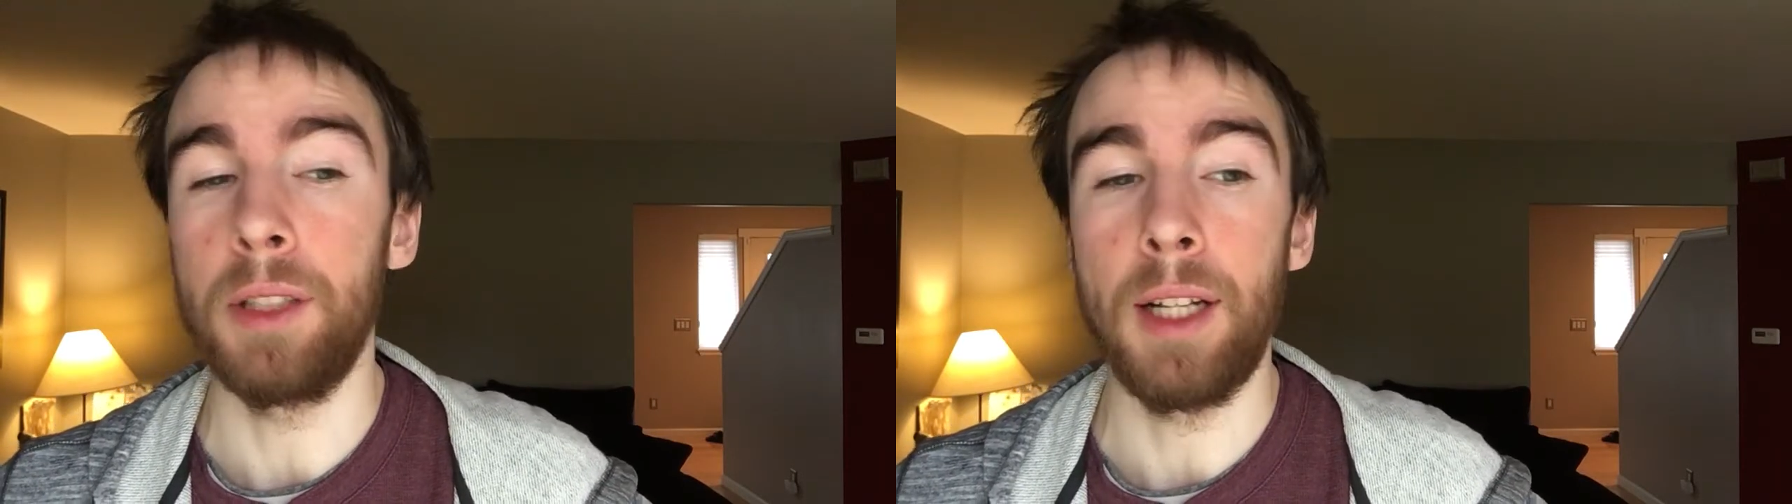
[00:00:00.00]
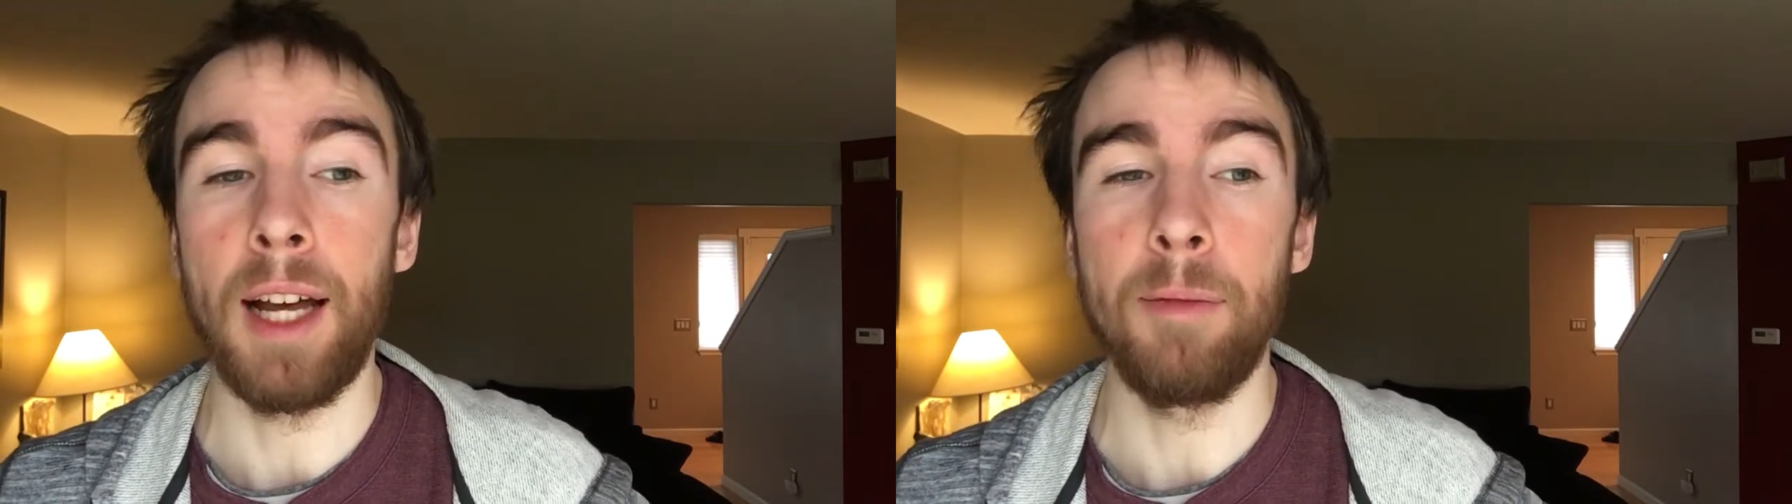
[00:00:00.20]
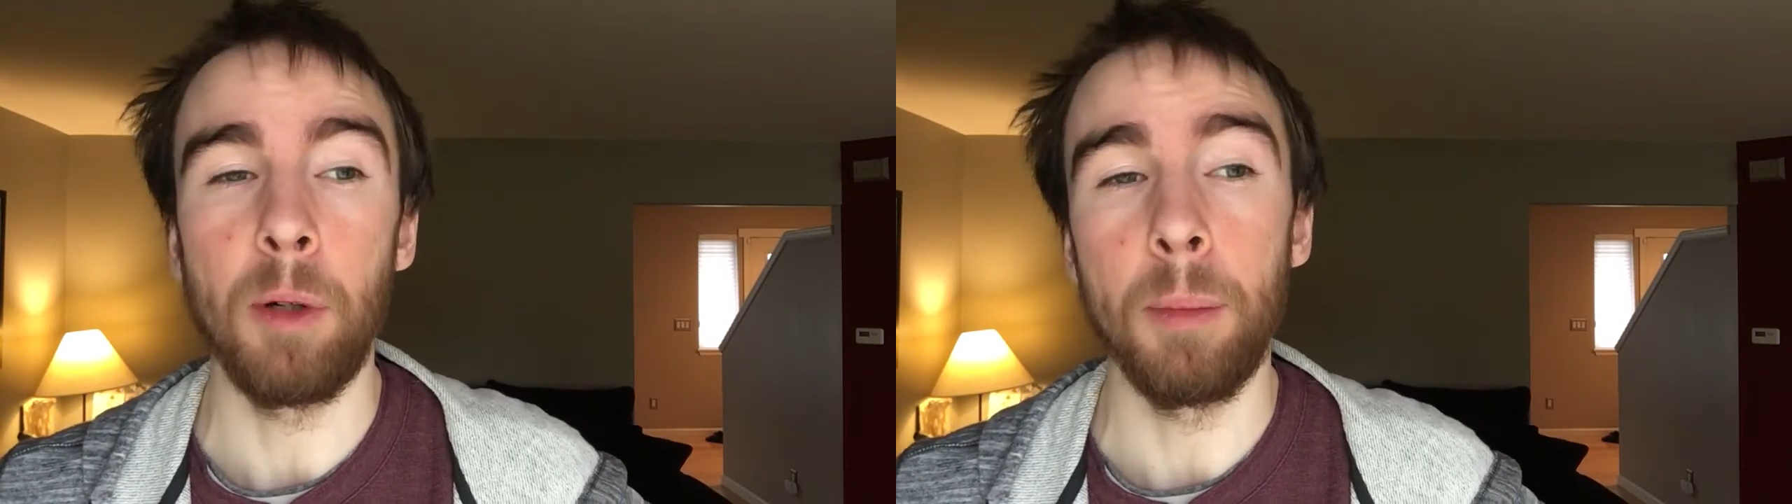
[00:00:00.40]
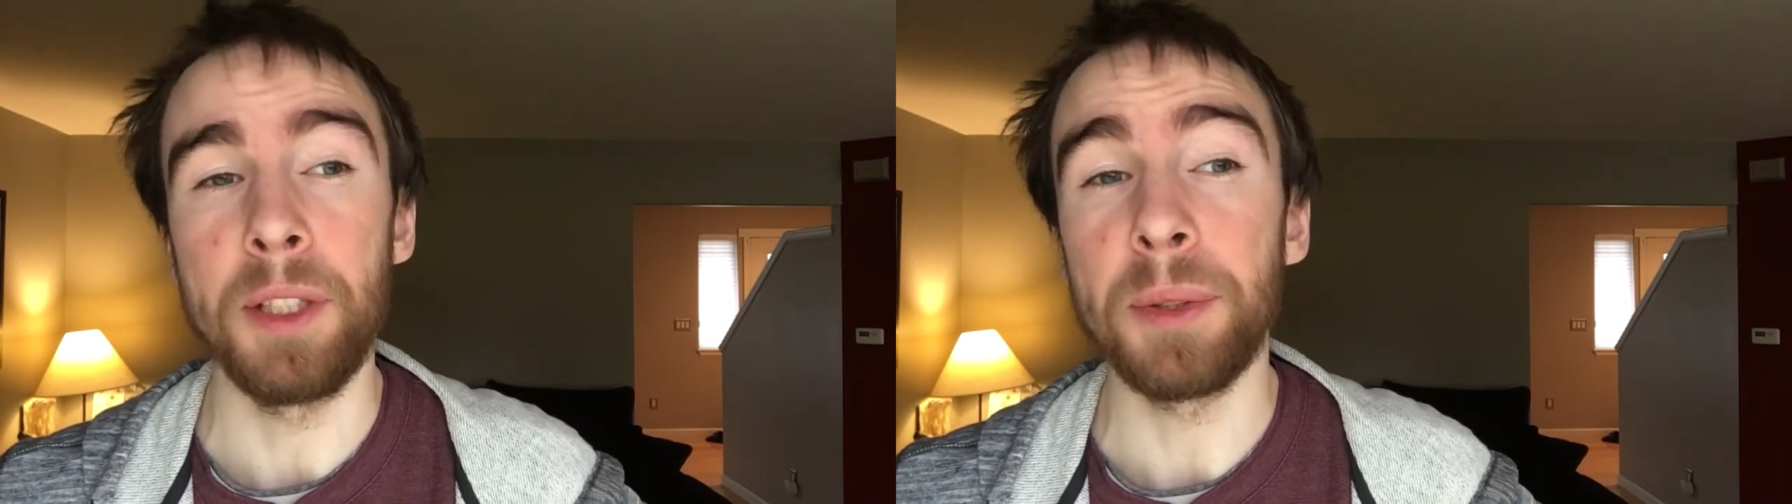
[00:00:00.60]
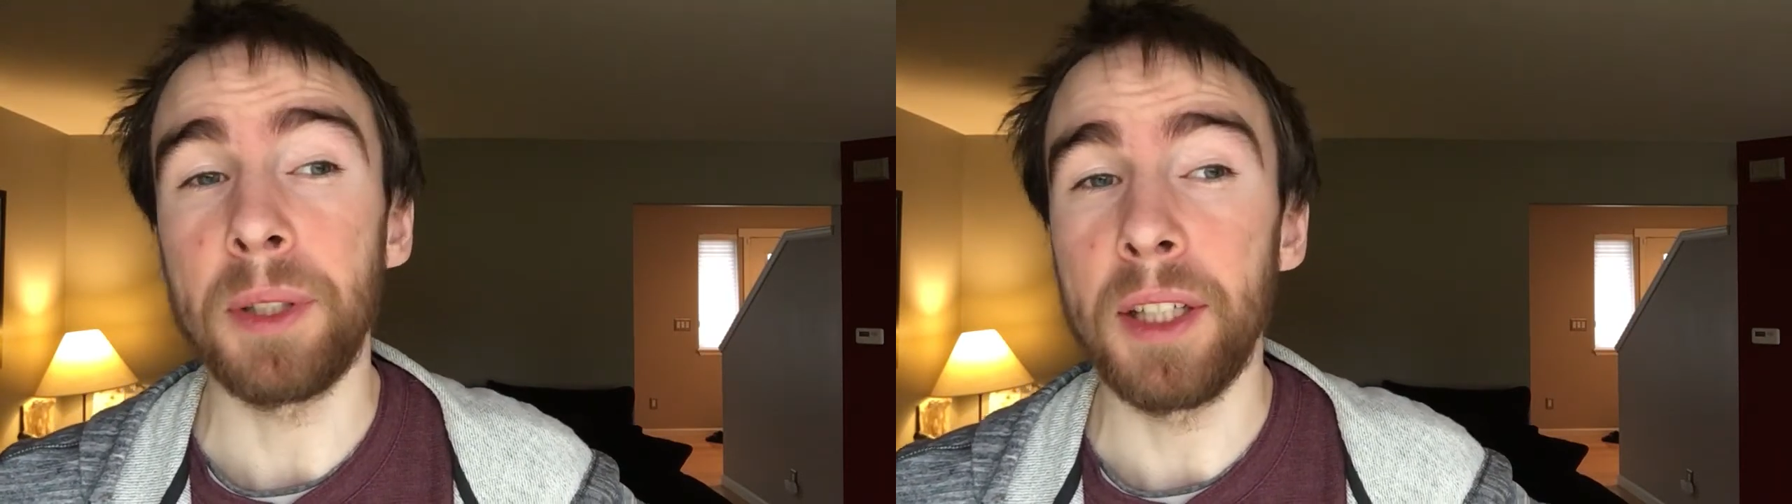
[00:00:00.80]
and have more
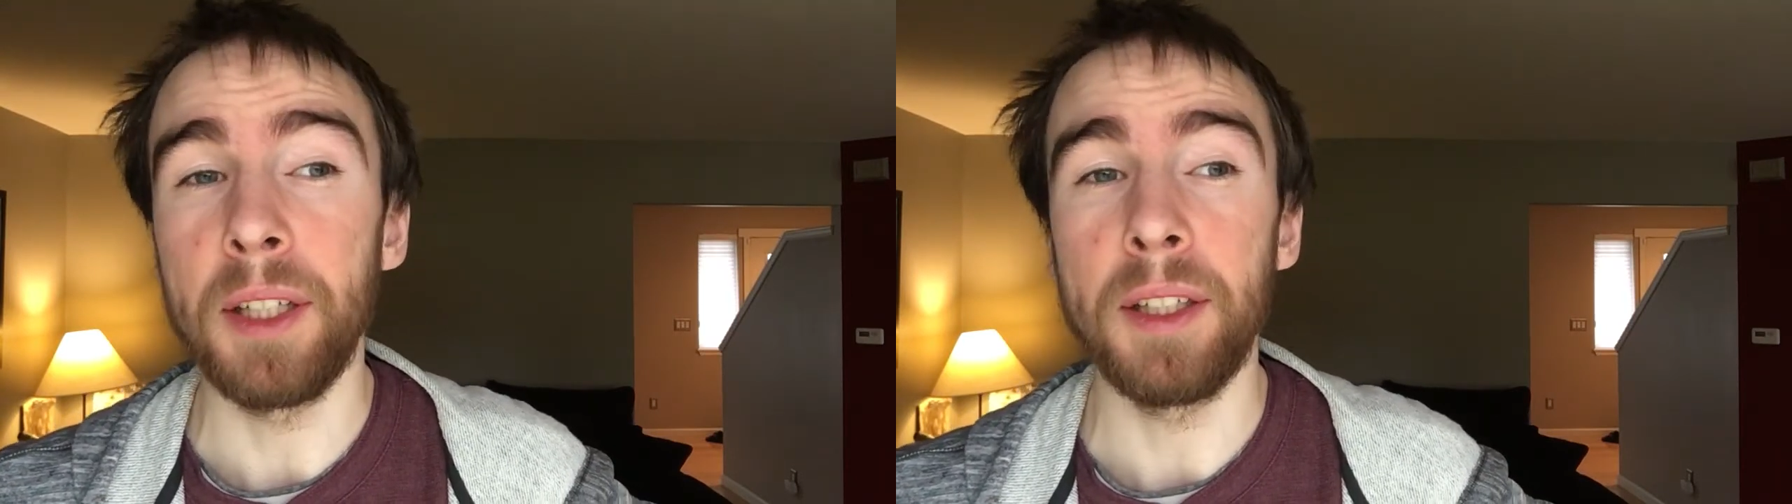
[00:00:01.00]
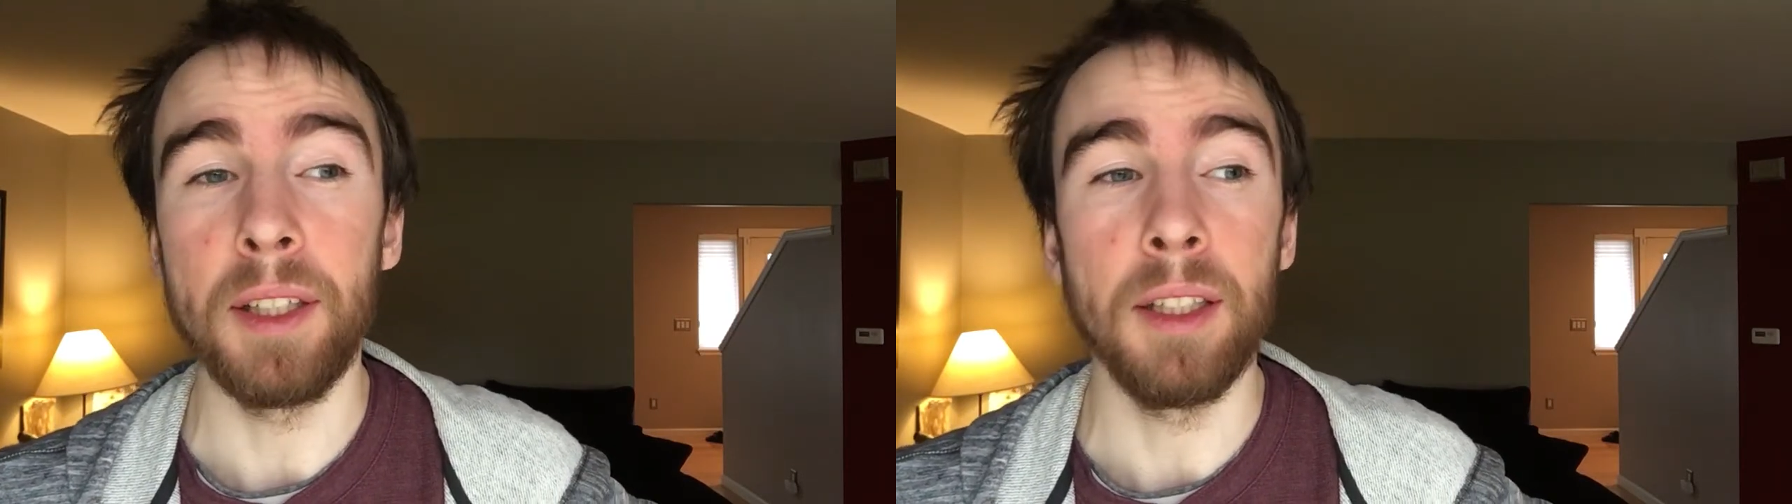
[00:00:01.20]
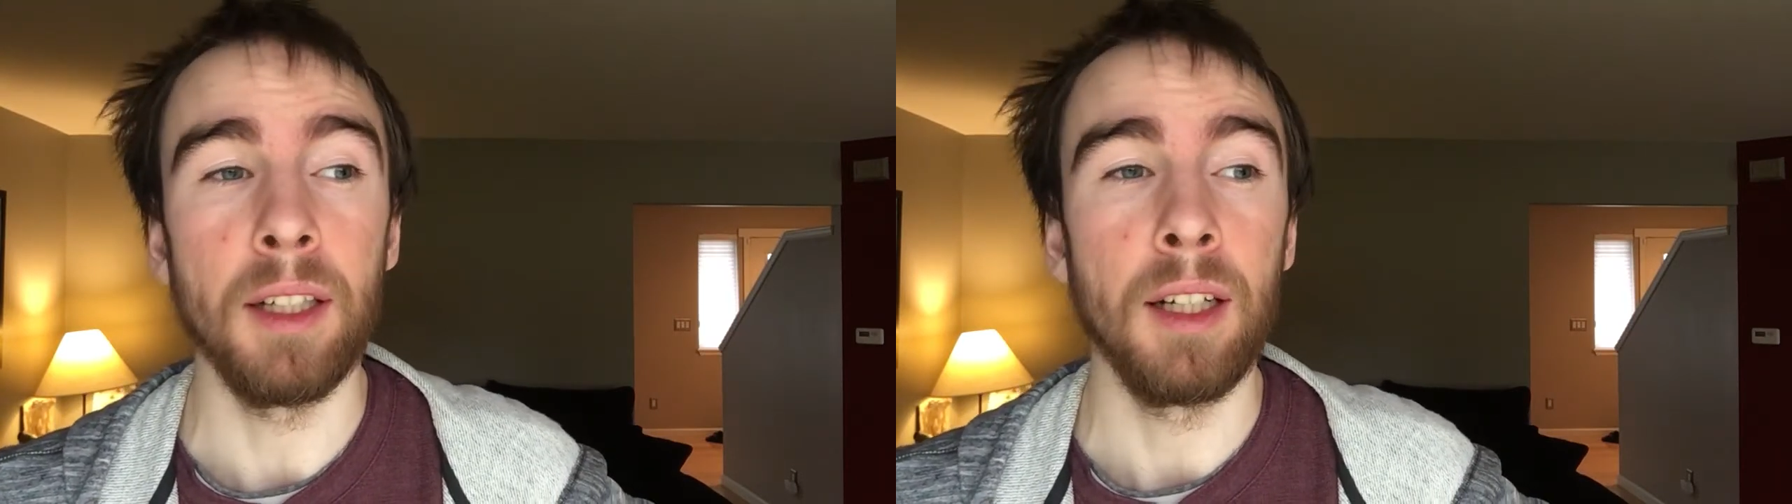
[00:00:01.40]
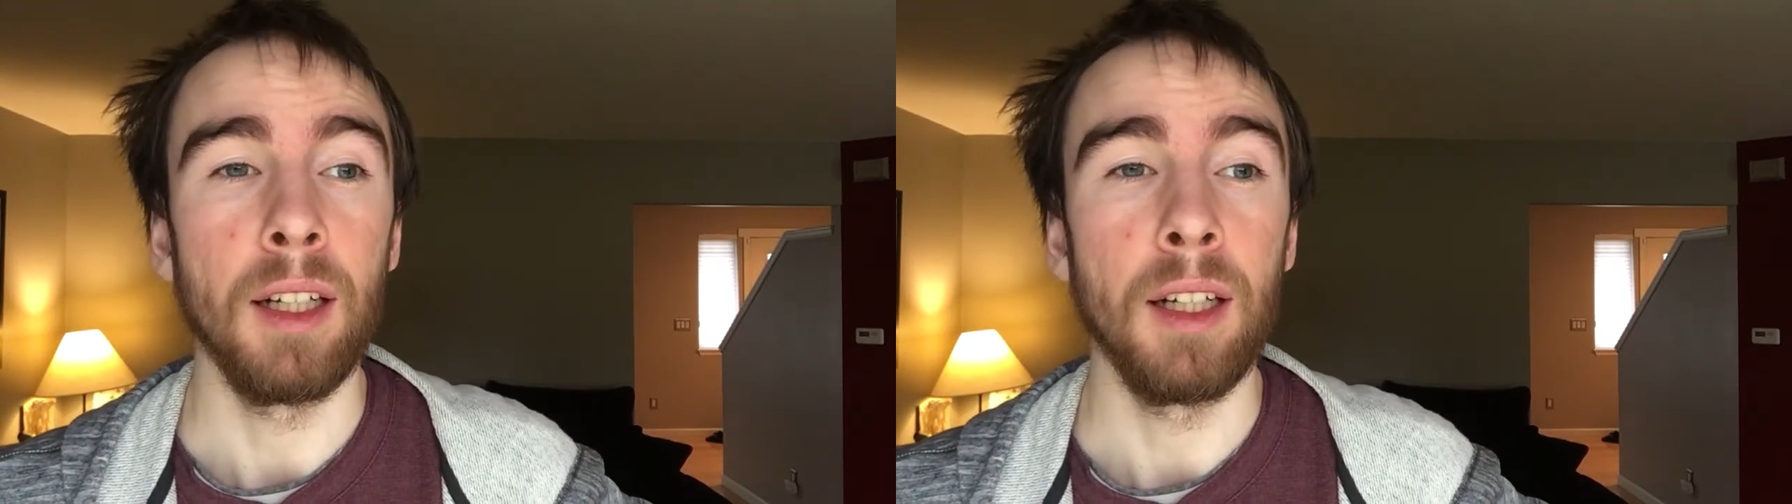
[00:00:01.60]
mental clarity